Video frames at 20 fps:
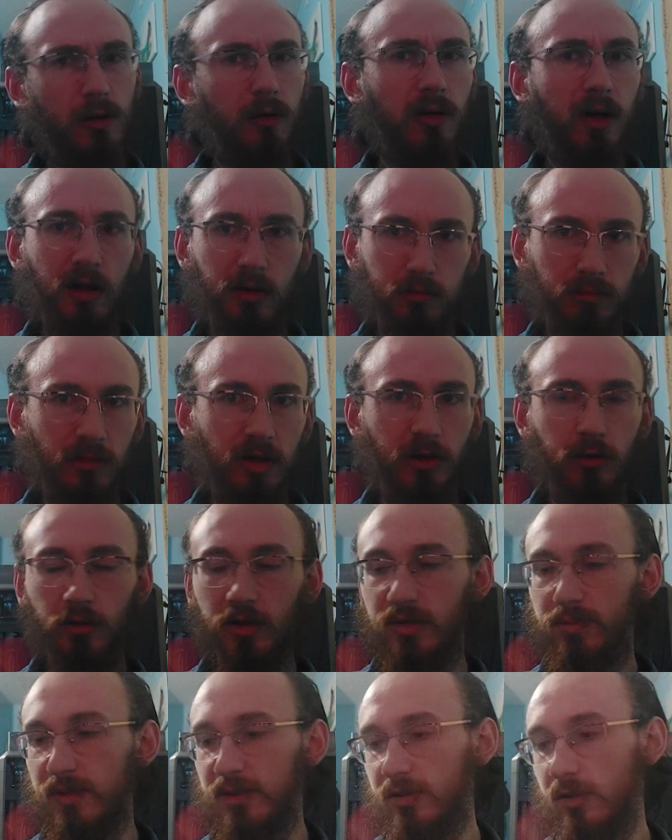okay,
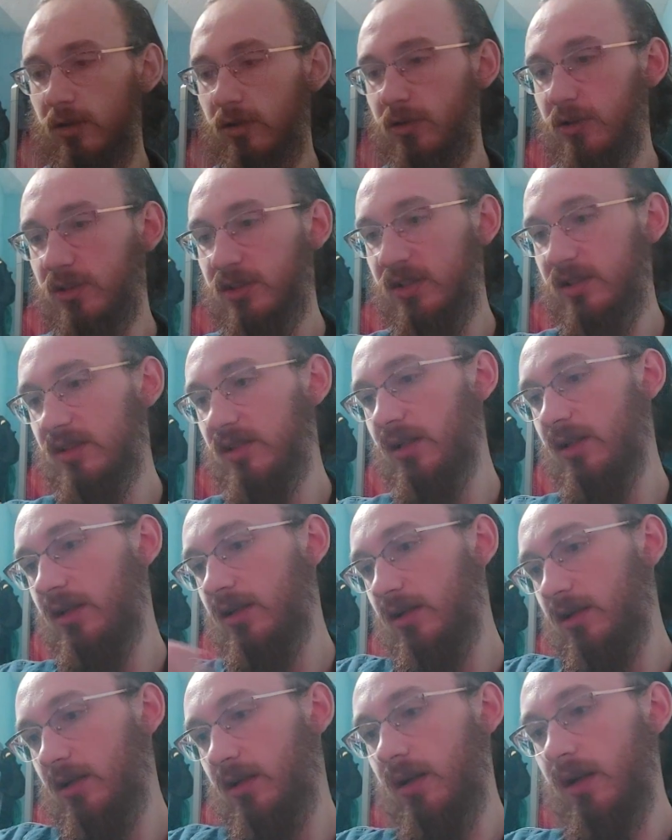increase my tolerances.
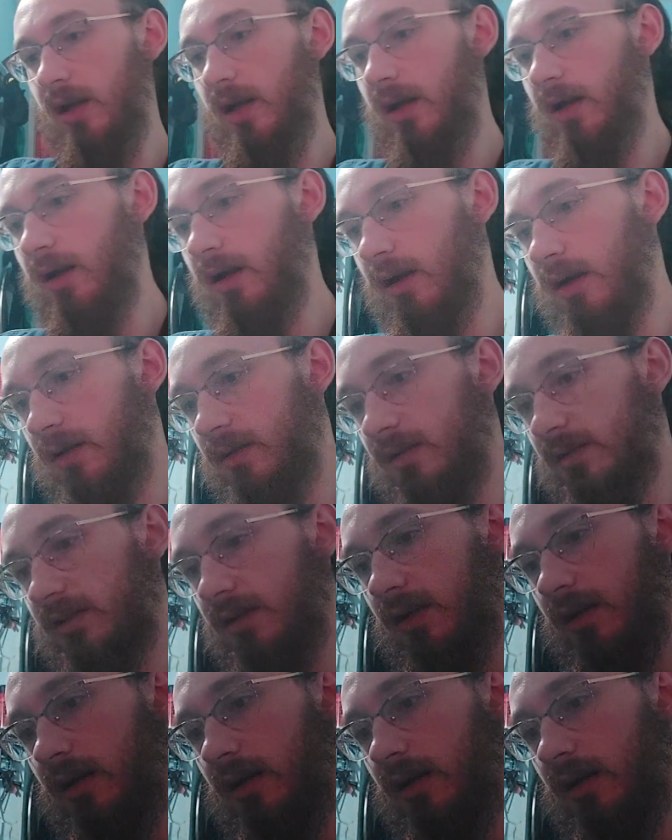And